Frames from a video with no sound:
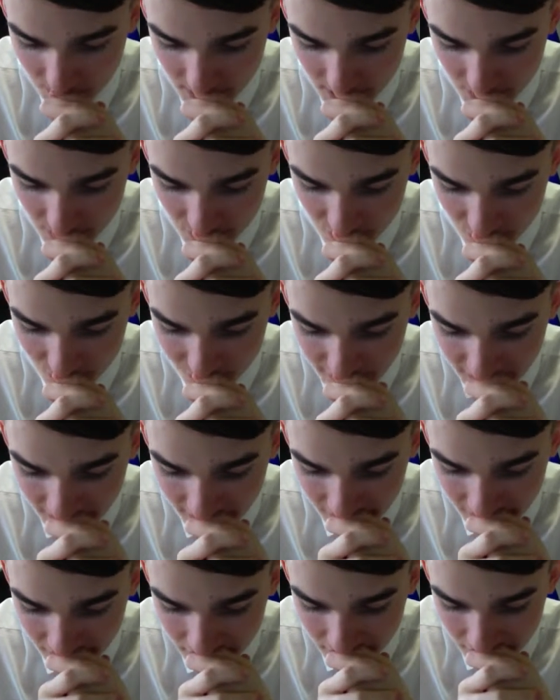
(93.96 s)
in terms of
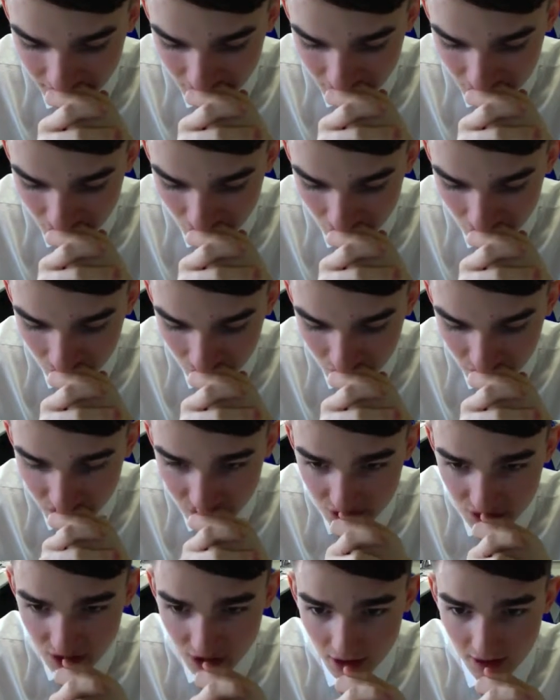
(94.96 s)
planning, so you
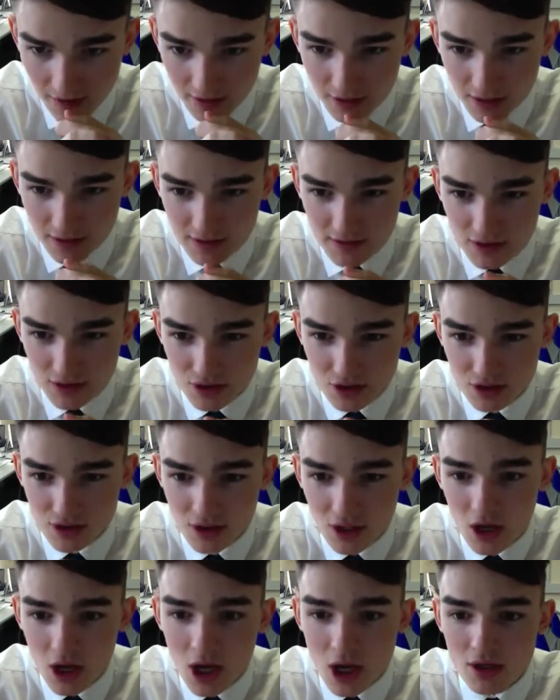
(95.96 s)
use like things such as
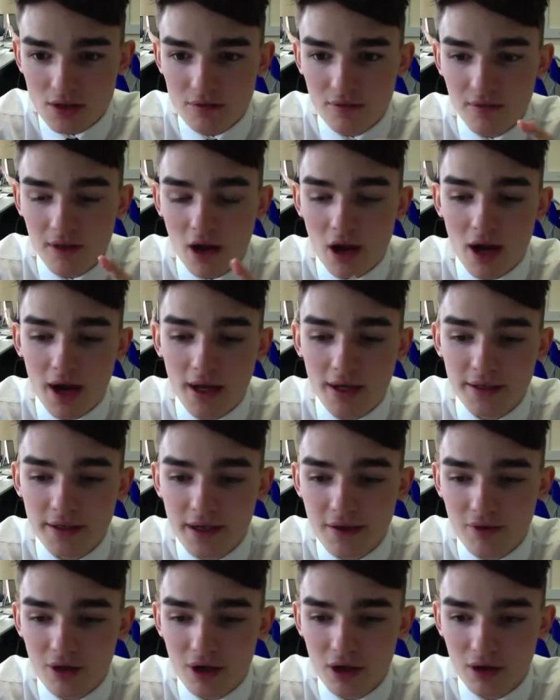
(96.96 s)
something that I had
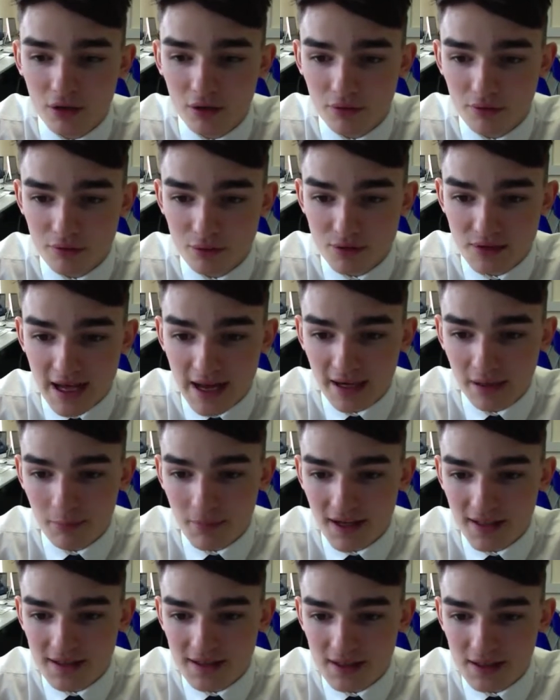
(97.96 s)
never heard of was
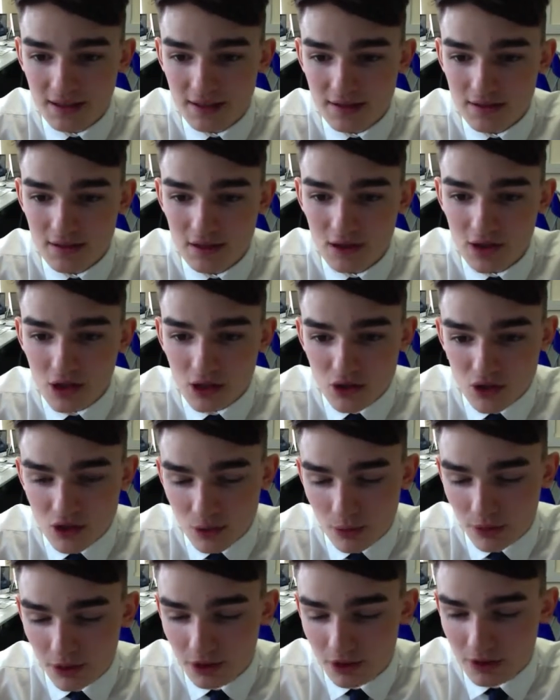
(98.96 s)
animatics. So
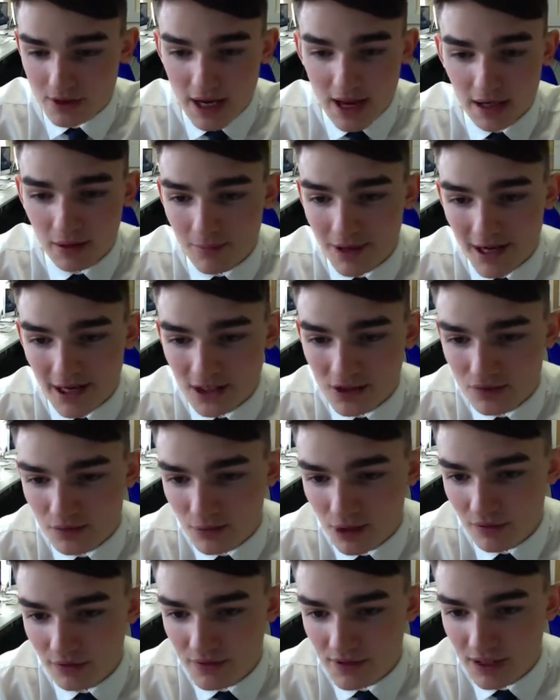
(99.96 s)
we looked at animatics from
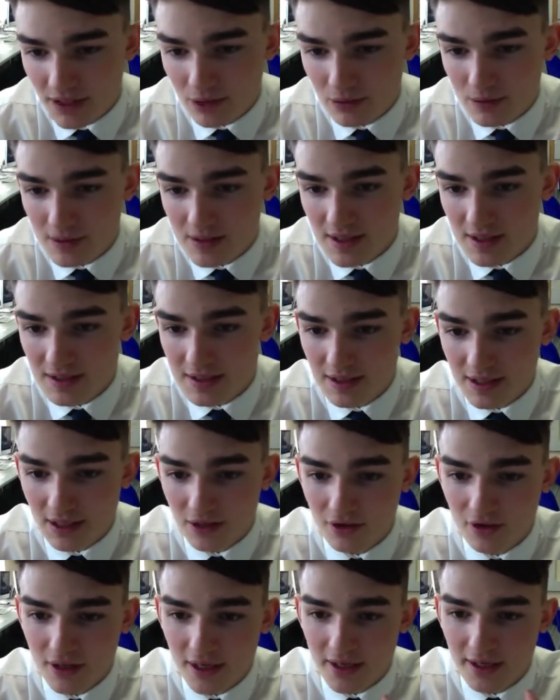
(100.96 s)
other sequences and then
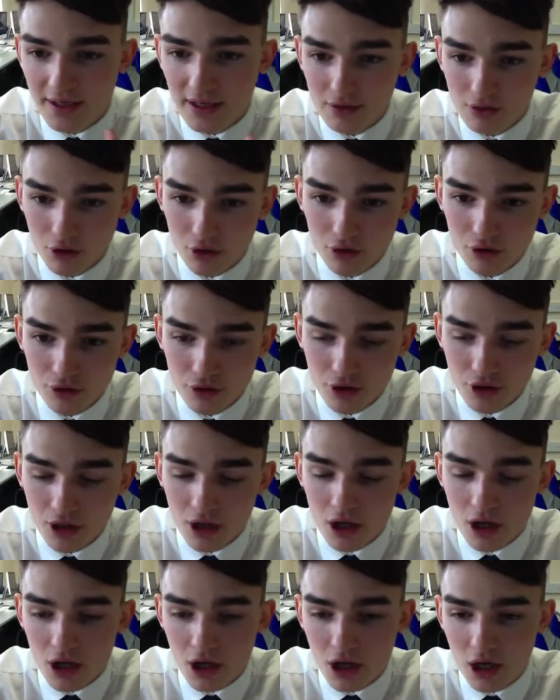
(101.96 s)
created our own,
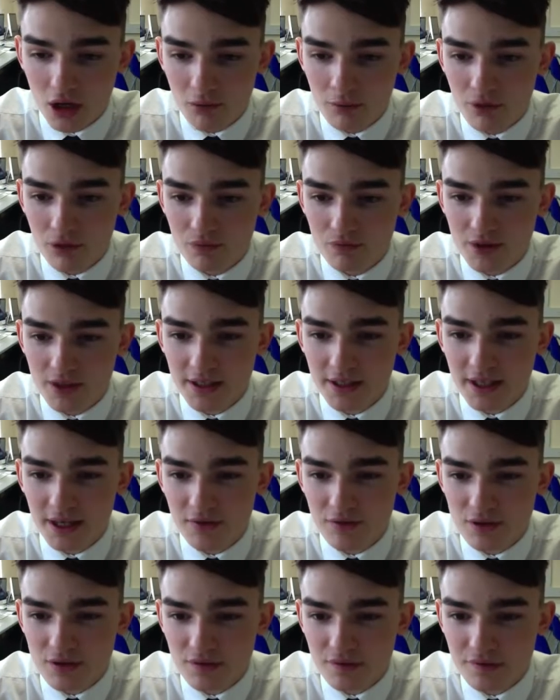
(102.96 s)
and really gave
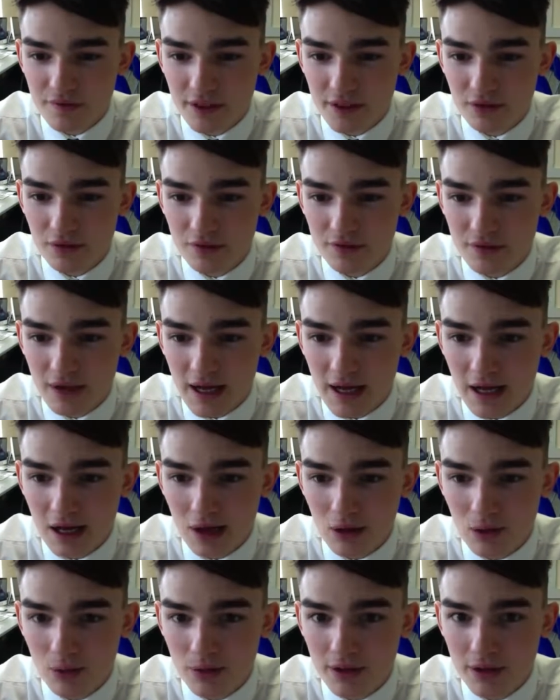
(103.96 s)
us a feel for how
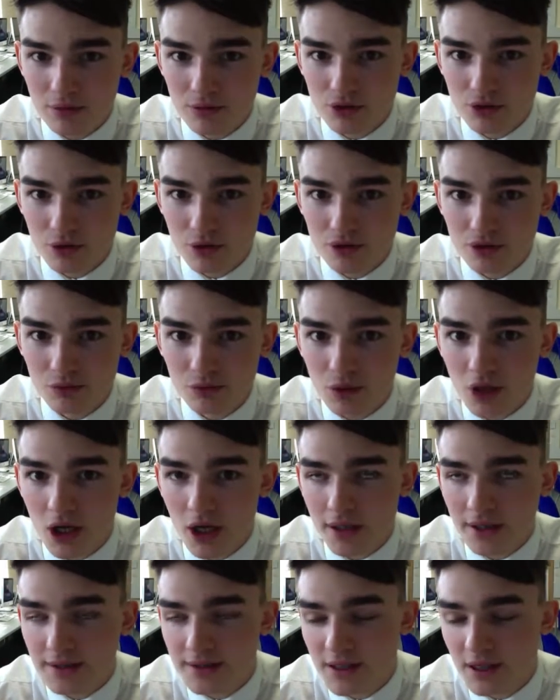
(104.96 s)
it was going to
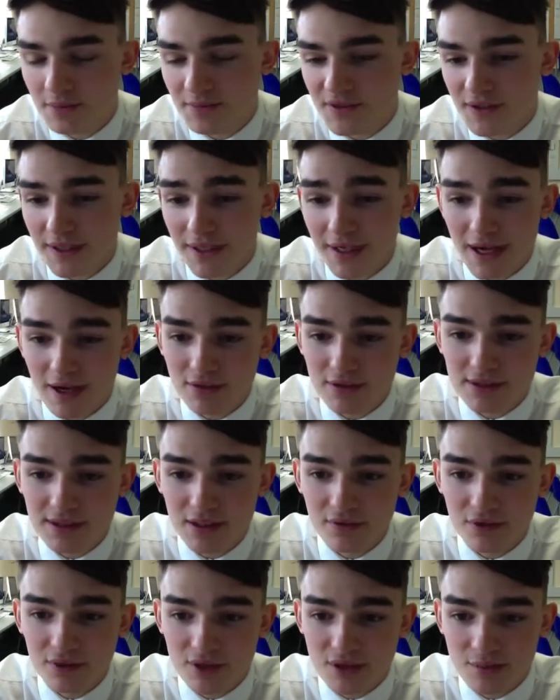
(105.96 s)
work in terms of the
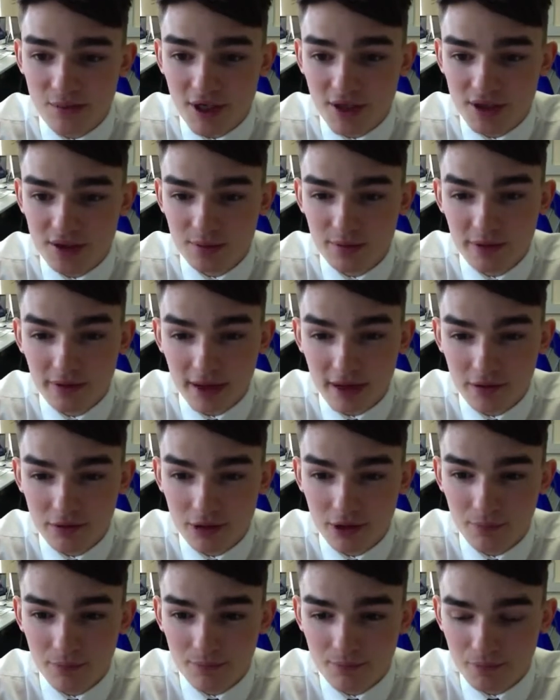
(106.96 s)
narrative, and especially with
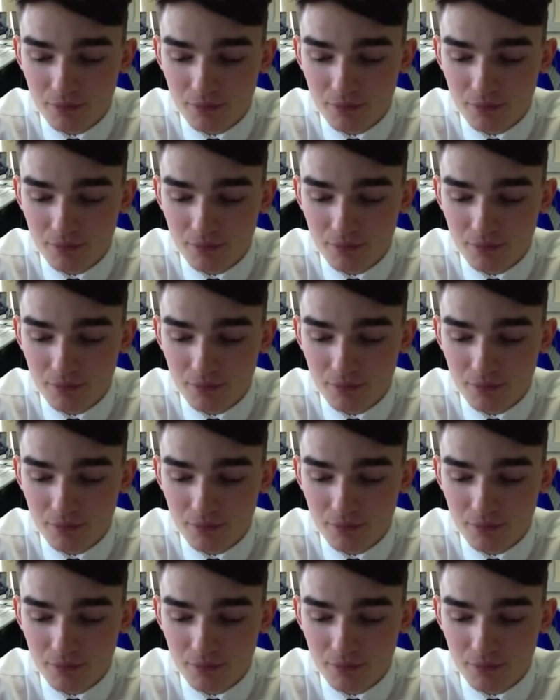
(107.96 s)
our